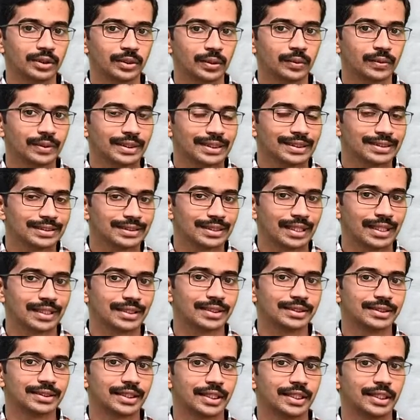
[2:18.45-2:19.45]
So, these are
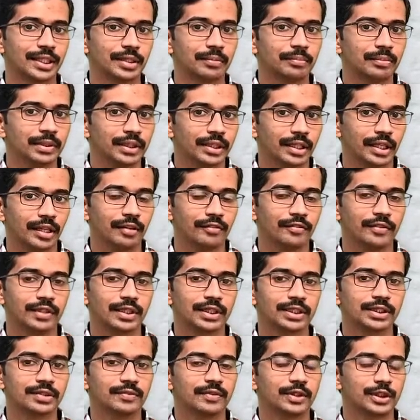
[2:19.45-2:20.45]
the certain
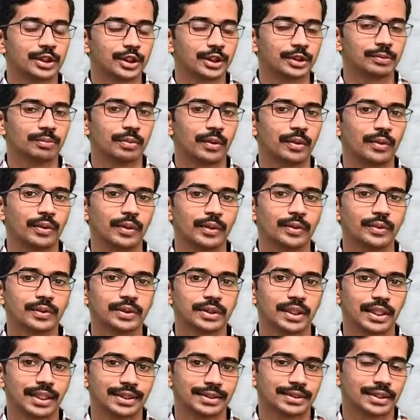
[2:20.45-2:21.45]
behaviors which is
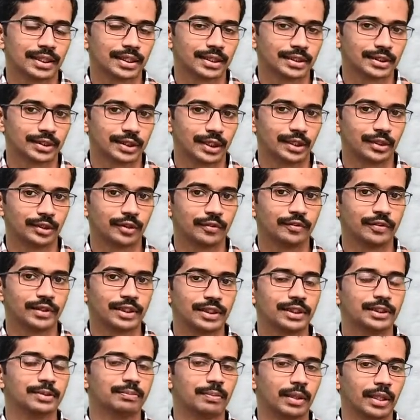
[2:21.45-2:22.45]
produced as a result of
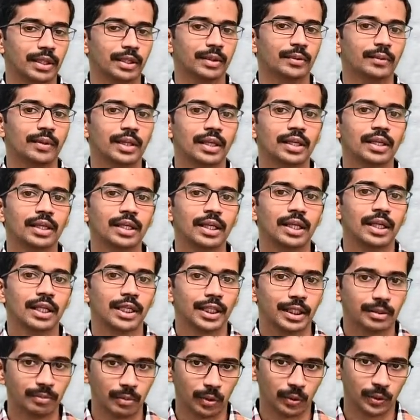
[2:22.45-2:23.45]
these particular
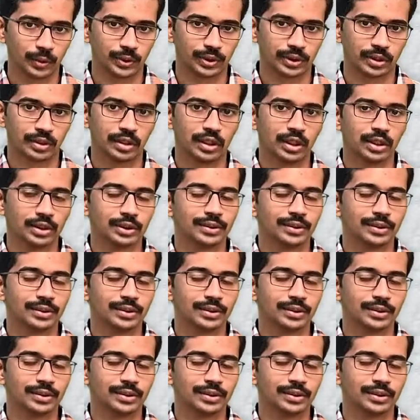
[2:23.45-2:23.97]
emotion.